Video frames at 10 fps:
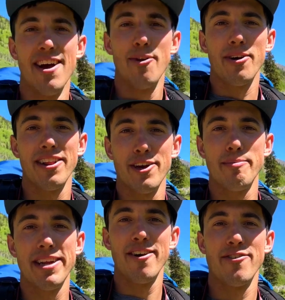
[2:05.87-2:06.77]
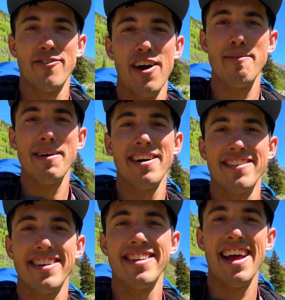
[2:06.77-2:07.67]
We're a little bit over 5 miles
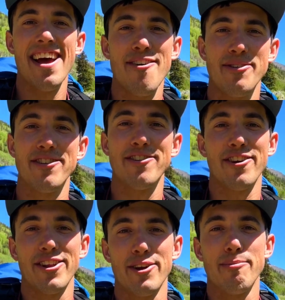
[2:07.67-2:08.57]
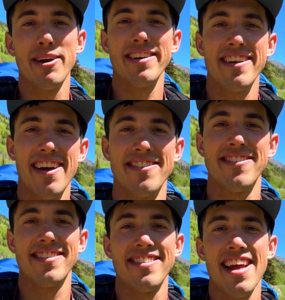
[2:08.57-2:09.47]
in now. We just took a little break to have some
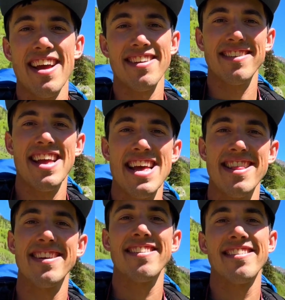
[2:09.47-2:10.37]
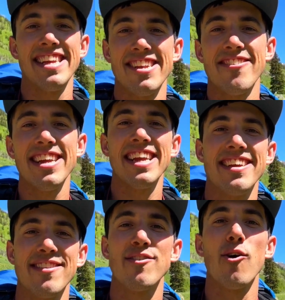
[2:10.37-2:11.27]
snacks, and this scenery
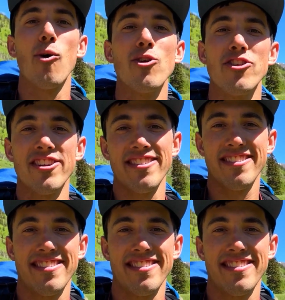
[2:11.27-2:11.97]
is gorgeous.